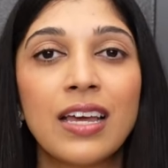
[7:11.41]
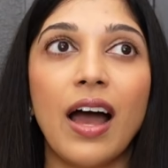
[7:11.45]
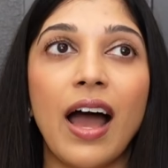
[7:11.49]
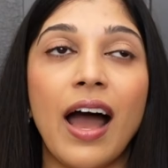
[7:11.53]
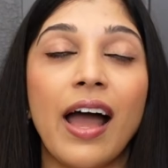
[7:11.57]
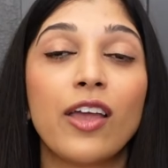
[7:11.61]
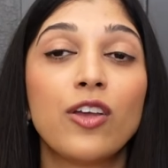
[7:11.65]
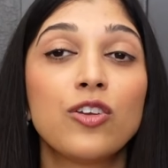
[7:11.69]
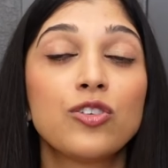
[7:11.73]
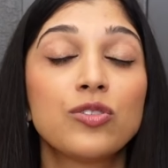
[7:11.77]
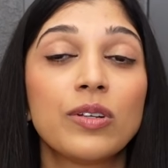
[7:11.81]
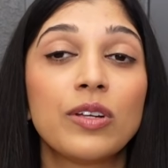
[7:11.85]
I
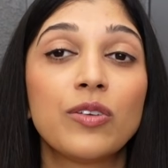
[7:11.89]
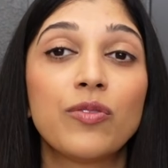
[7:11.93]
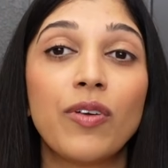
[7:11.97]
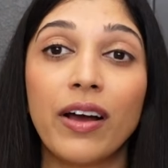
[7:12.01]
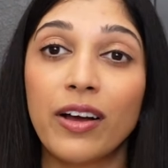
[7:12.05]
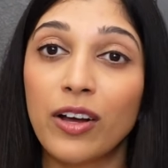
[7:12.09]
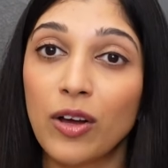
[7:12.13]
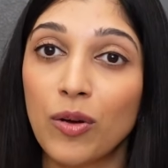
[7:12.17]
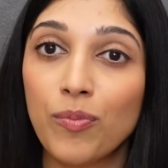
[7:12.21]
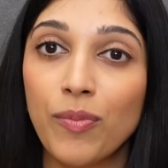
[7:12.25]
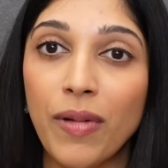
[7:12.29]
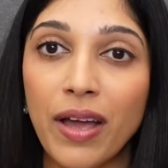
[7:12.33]
usually
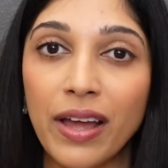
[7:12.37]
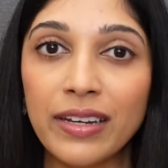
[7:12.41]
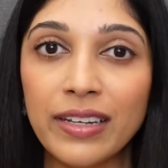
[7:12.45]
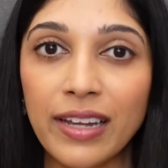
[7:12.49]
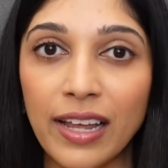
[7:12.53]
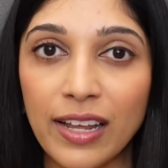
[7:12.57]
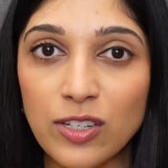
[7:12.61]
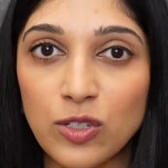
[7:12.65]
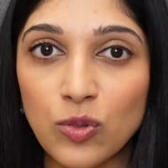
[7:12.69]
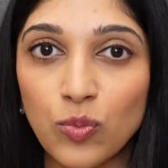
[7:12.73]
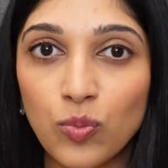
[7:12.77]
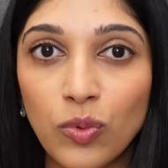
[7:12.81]
recommend
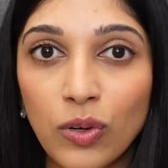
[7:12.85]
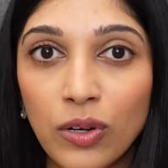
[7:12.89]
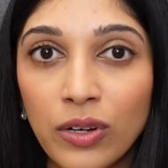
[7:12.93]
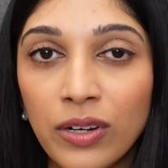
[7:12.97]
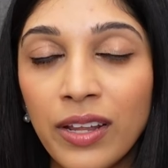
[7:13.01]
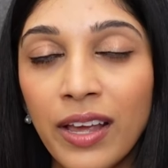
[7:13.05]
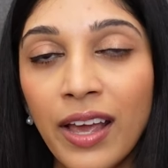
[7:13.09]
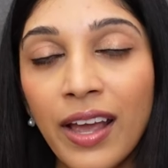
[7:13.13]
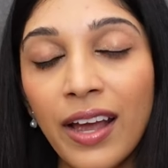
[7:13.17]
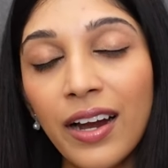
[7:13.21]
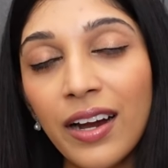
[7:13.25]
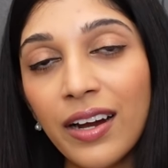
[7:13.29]
as wound
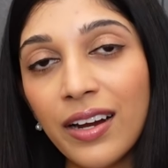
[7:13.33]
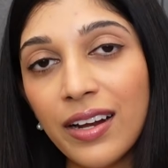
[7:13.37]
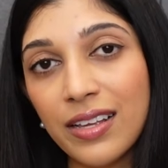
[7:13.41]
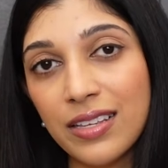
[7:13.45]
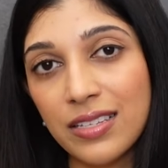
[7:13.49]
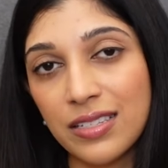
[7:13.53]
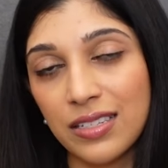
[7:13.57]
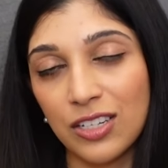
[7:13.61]
care is